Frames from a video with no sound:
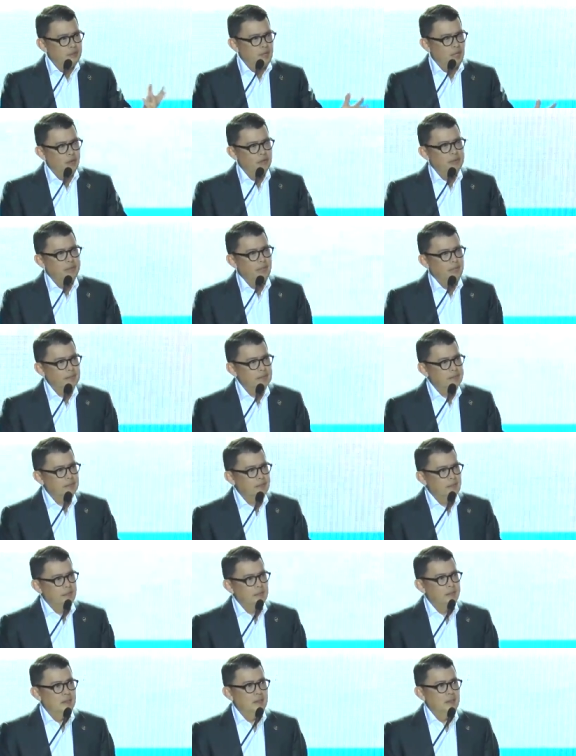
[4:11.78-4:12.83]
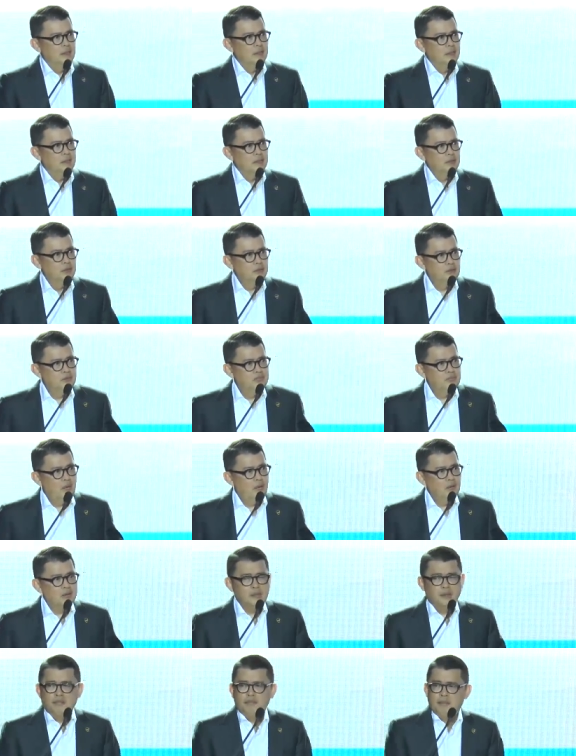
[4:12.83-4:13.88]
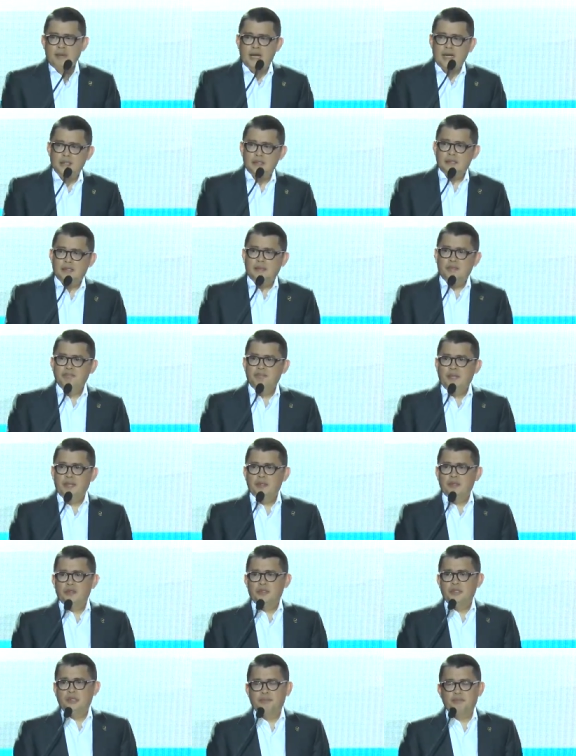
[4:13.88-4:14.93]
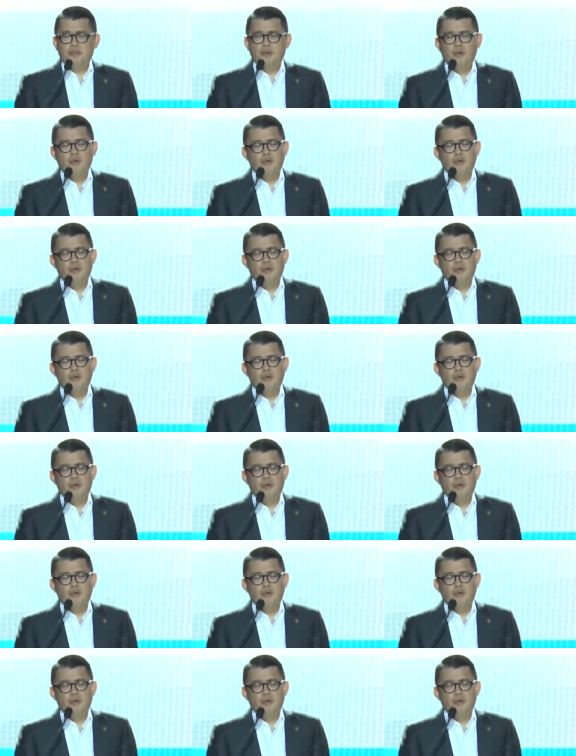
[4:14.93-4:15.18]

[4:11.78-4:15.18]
now TESDA, to mount a massive mentorship